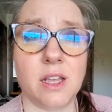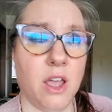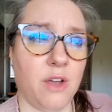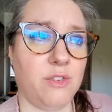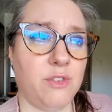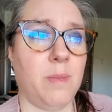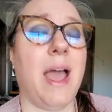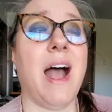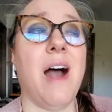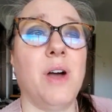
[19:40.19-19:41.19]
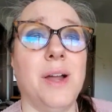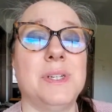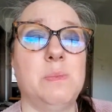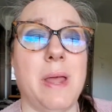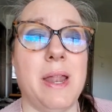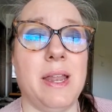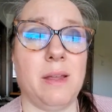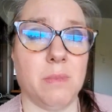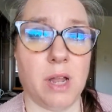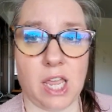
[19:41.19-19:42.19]
from how I was spending
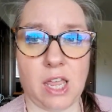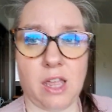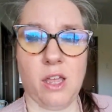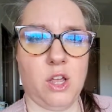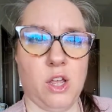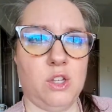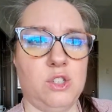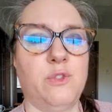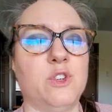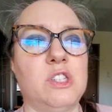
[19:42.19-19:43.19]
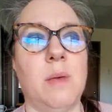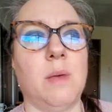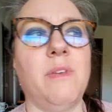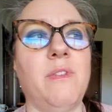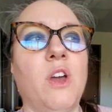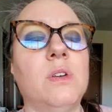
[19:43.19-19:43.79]
money. So for some of you,